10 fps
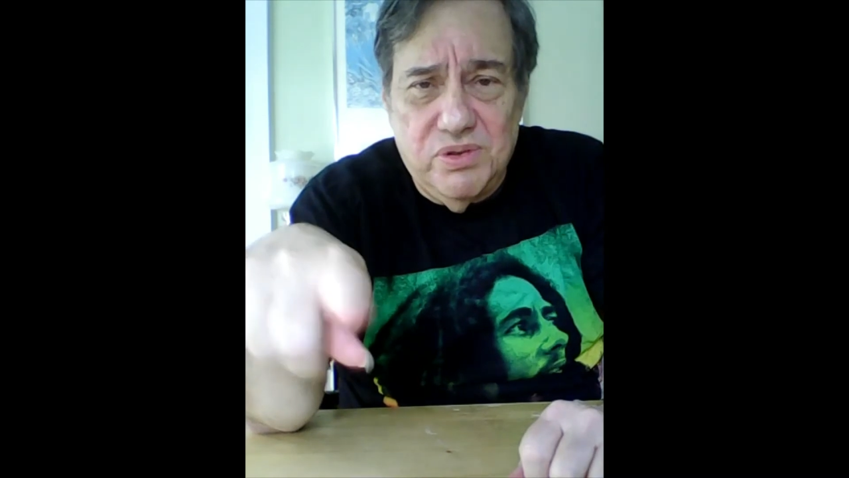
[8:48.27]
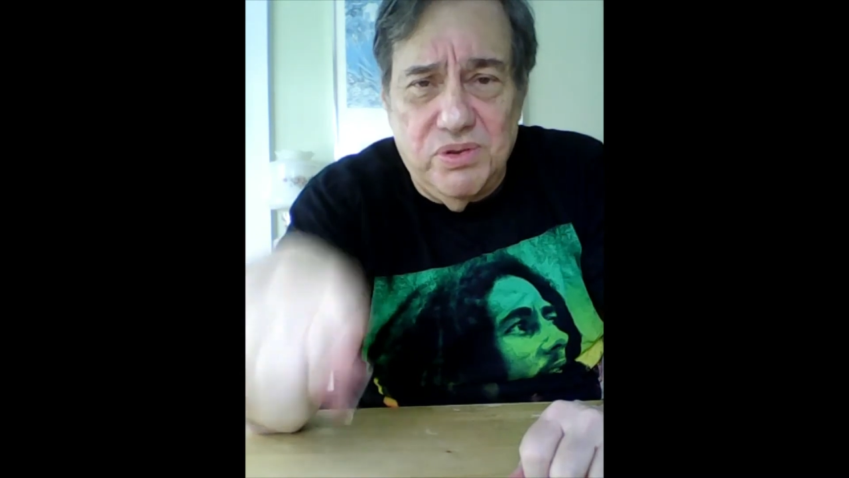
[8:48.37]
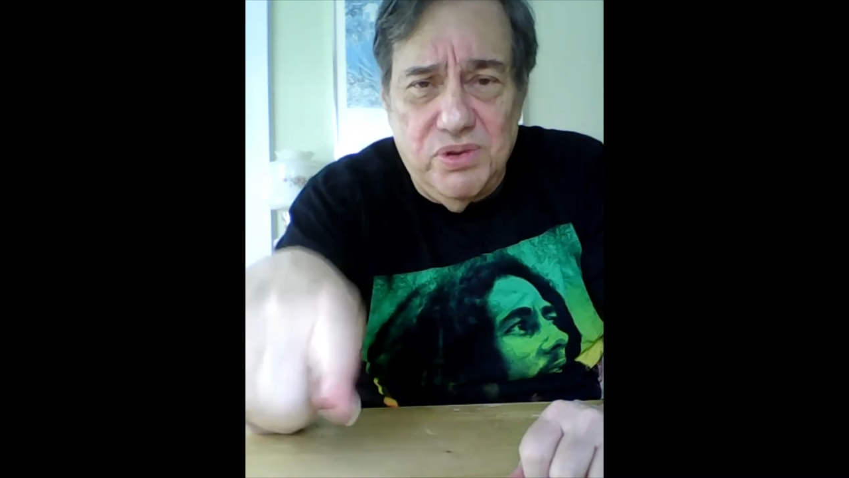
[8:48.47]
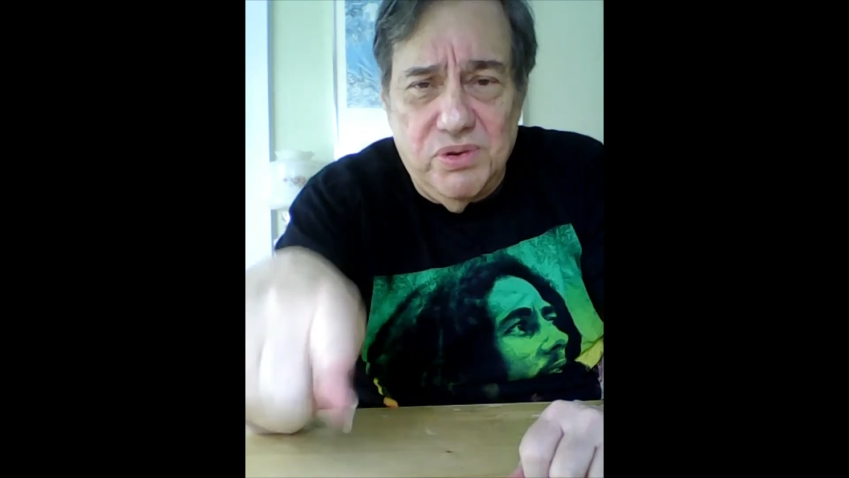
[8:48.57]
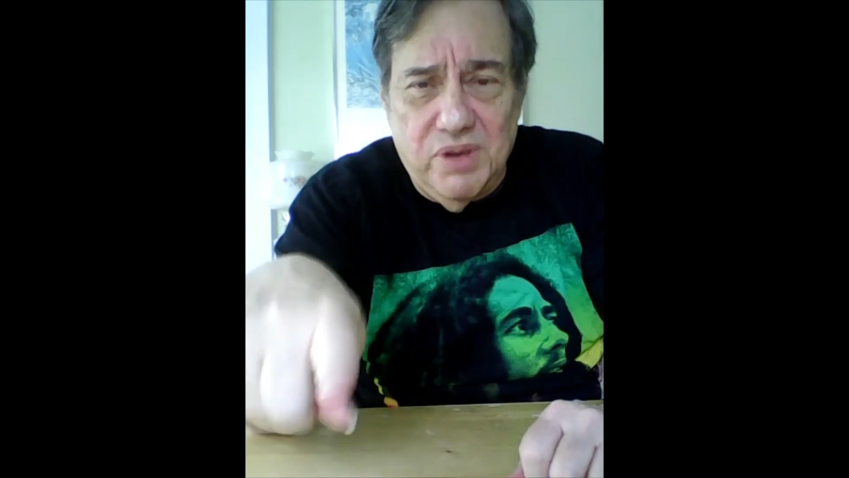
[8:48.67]

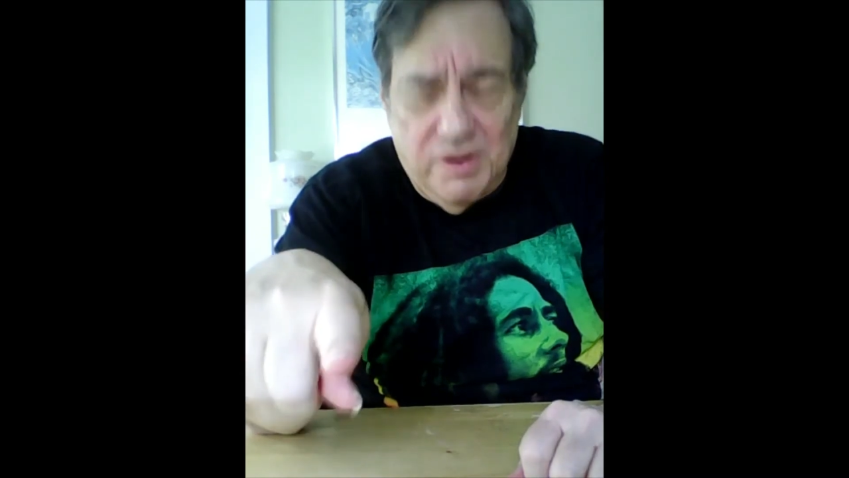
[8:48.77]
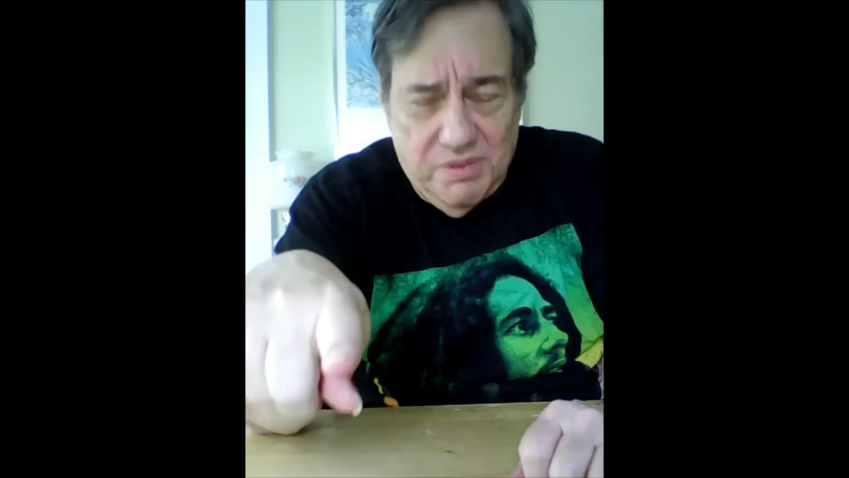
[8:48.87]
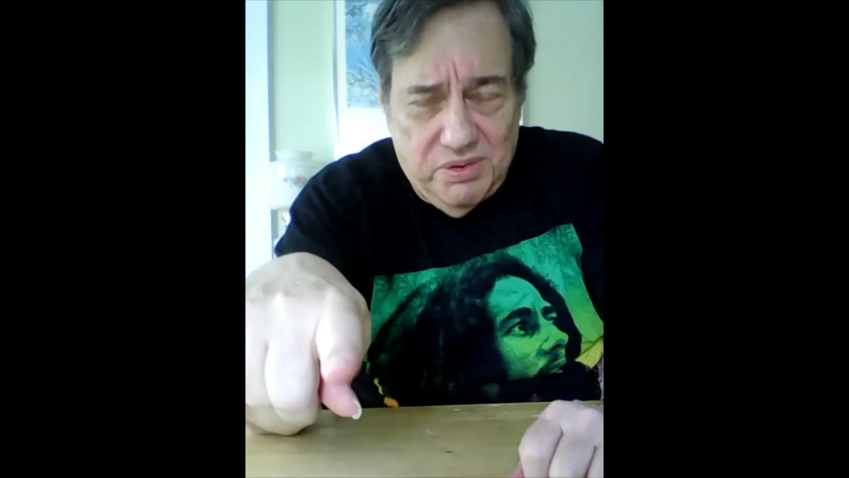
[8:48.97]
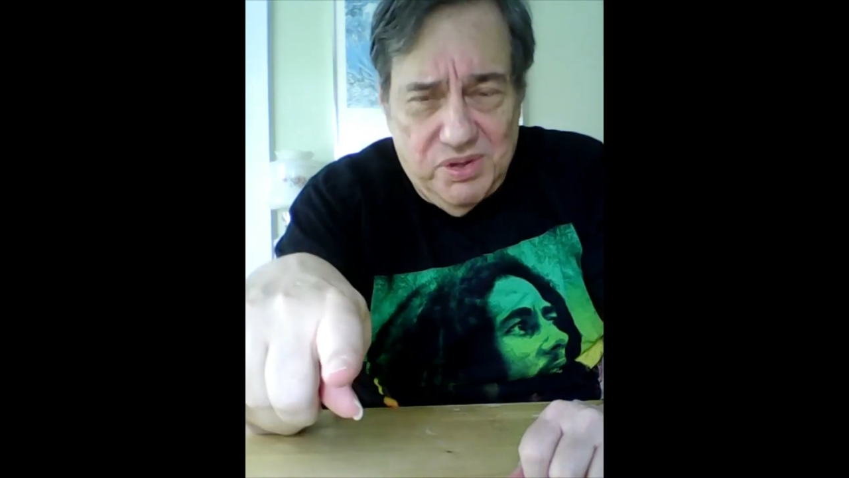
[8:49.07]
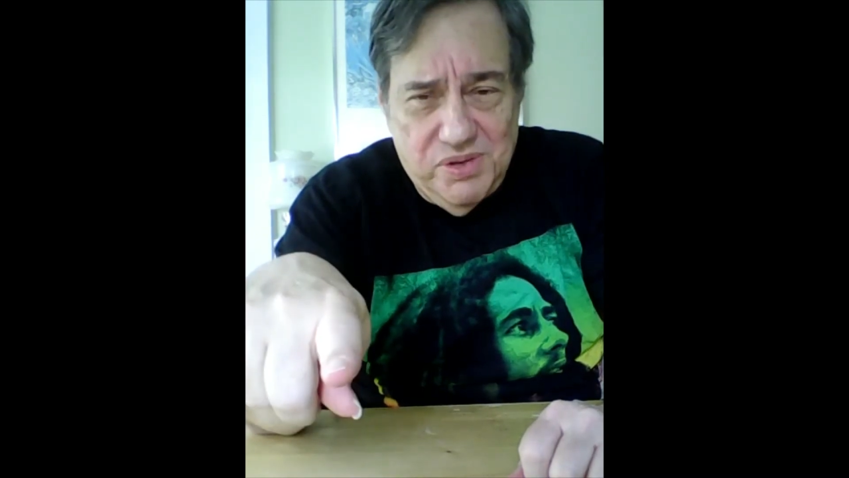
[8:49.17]
to you
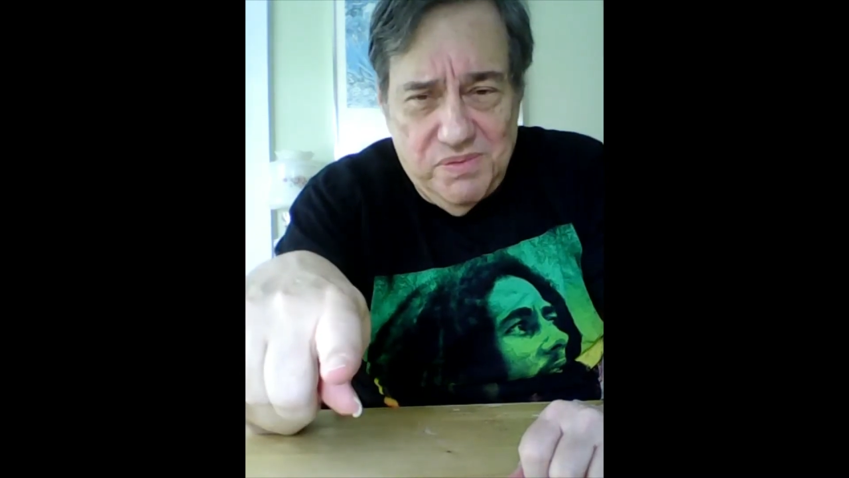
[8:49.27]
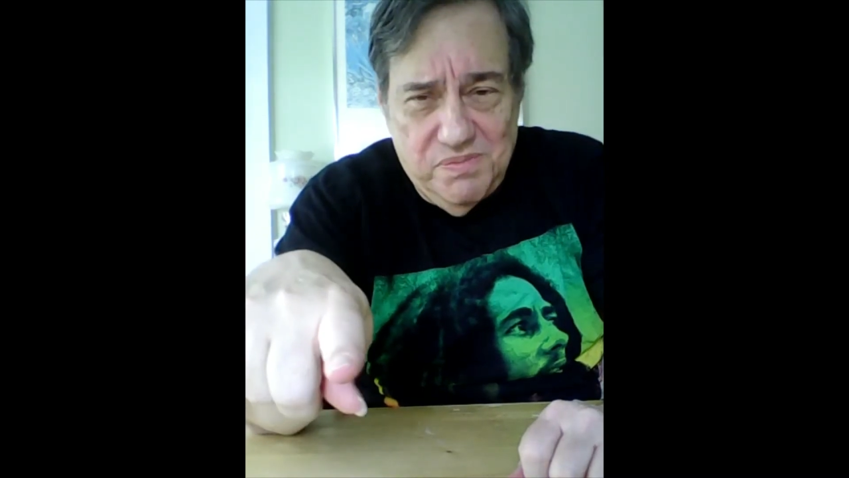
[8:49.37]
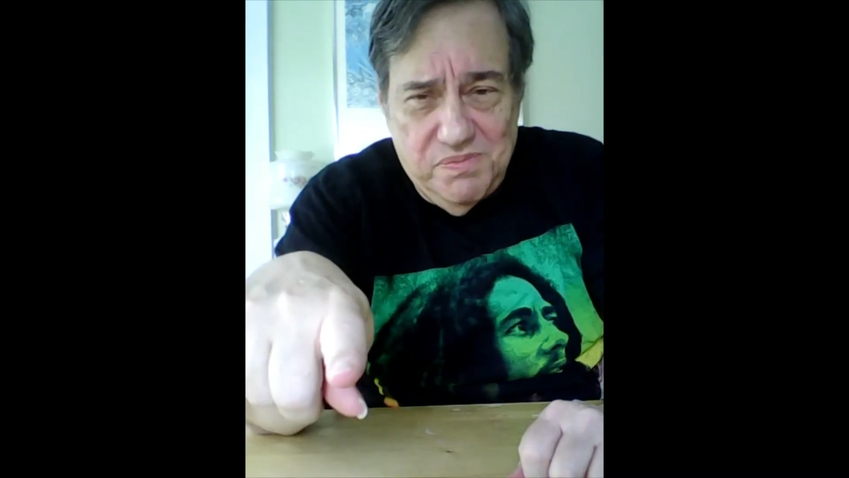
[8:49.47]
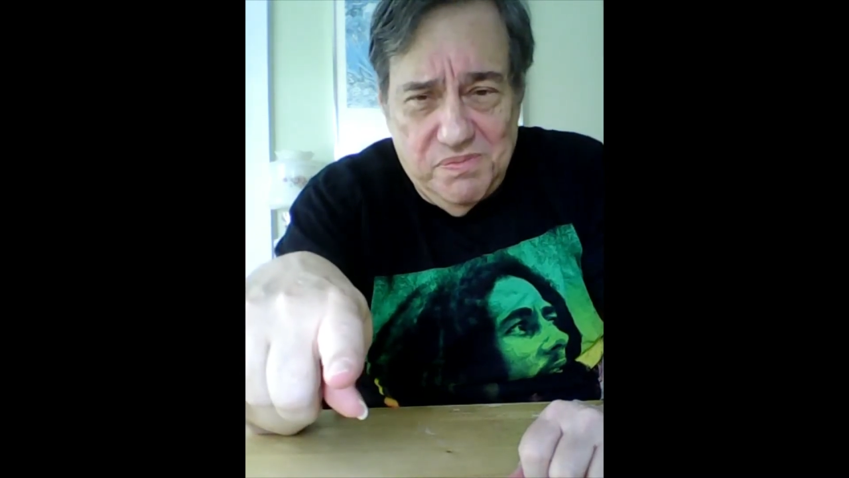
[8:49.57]
guys,